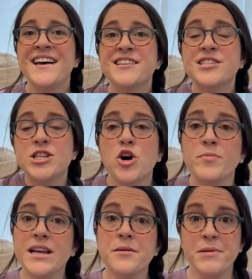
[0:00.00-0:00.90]
So
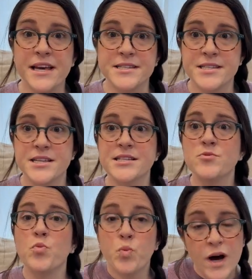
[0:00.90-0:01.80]
many places
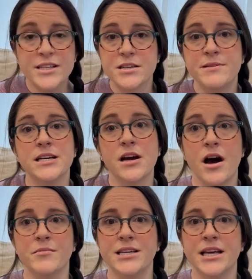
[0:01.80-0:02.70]
want to be
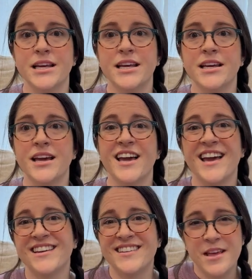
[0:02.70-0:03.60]
accommodating,
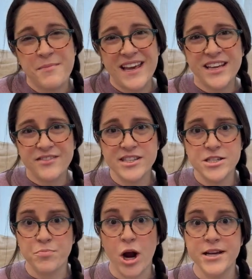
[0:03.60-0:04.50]
and they may even
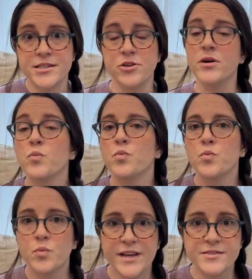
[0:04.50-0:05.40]
surprise you.
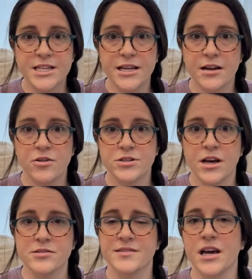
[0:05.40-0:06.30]
We've stayed at
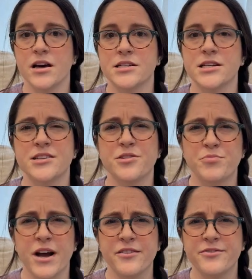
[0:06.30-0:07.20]
hotels with continental
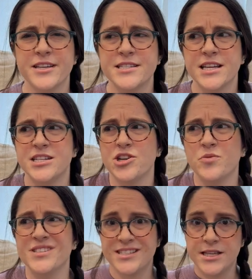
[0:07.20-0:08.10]
breakfasts that
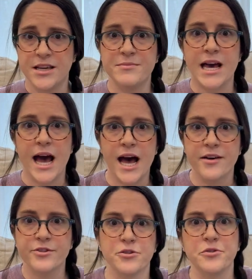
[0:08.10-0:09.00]
don't seem to
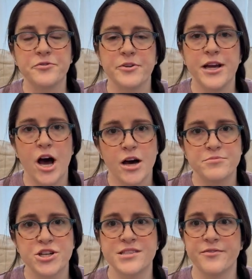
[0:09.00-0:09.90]
have gluten-free
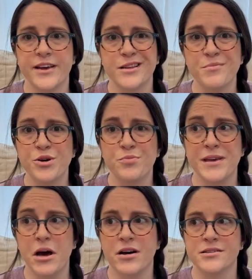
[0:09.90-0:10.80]
options available
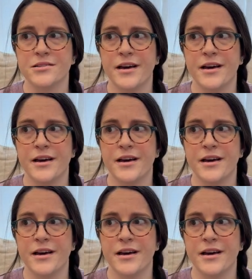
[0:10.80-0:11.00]
beyond